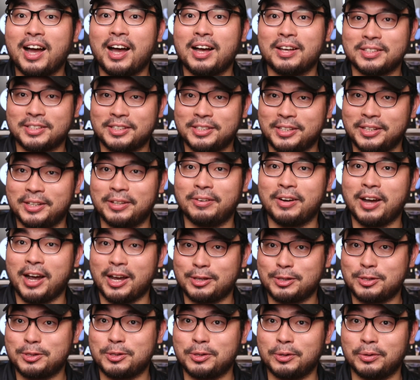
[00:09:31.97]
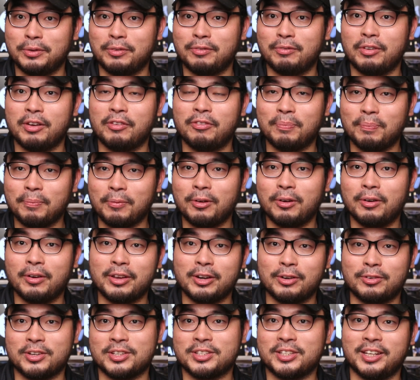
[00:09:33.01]
I'll see you guys soon with more
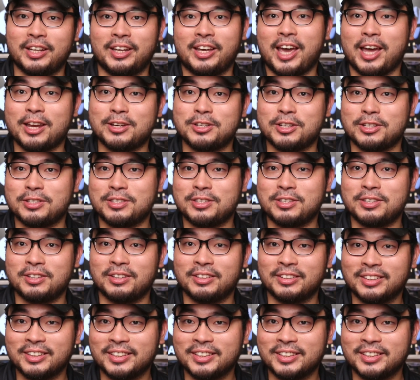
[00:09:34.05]
interesting gadgets.